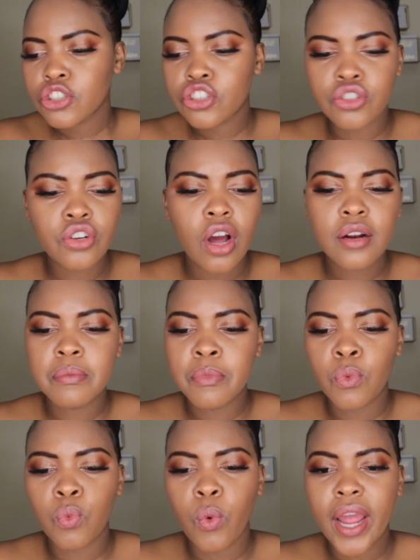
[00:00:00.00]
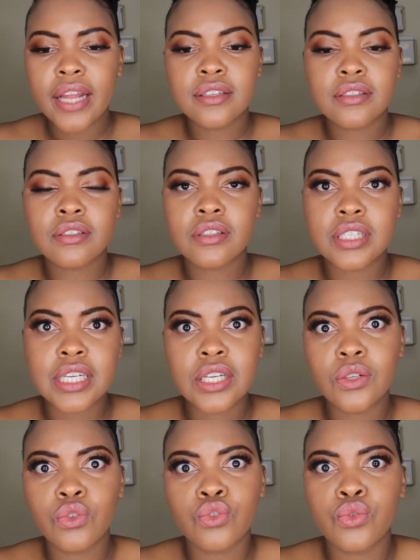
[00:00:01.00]
Do not wait
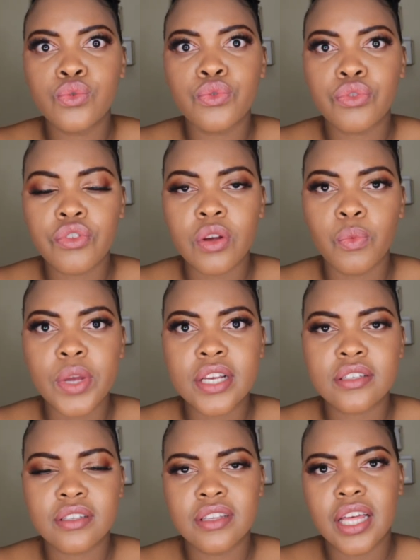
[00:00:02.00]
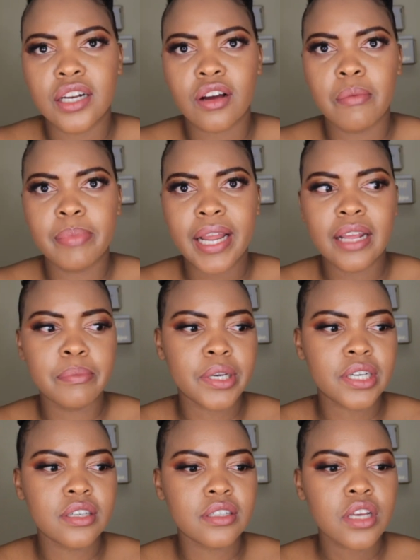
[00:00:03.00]
two, three weeks then complain,
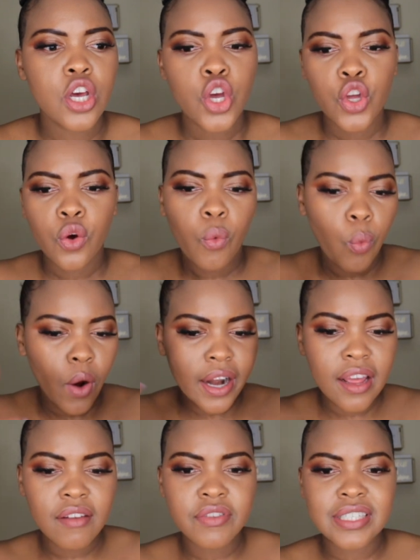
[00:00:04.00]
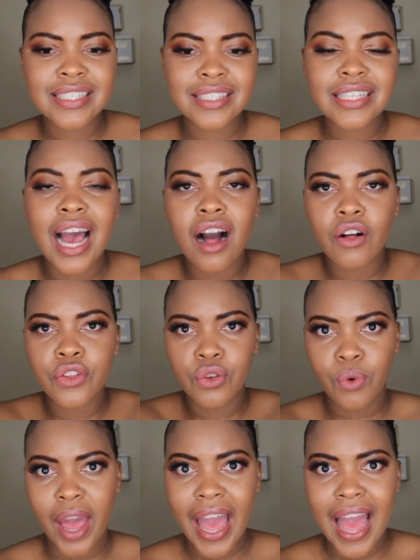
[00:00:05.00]
because whatever style
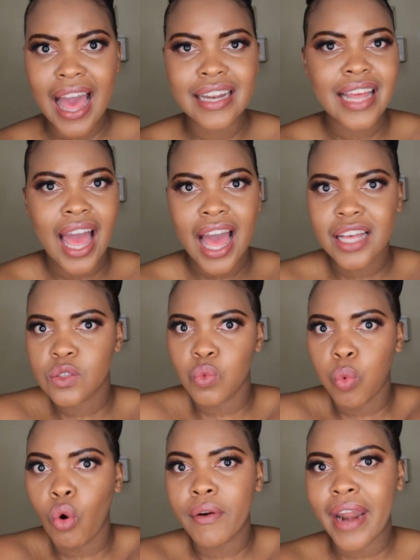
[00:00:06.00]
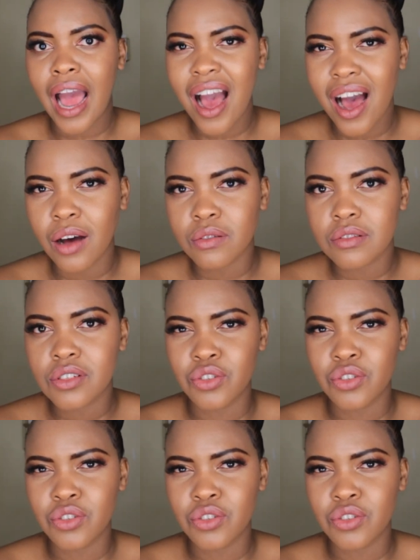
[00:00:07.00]
you had has worn out.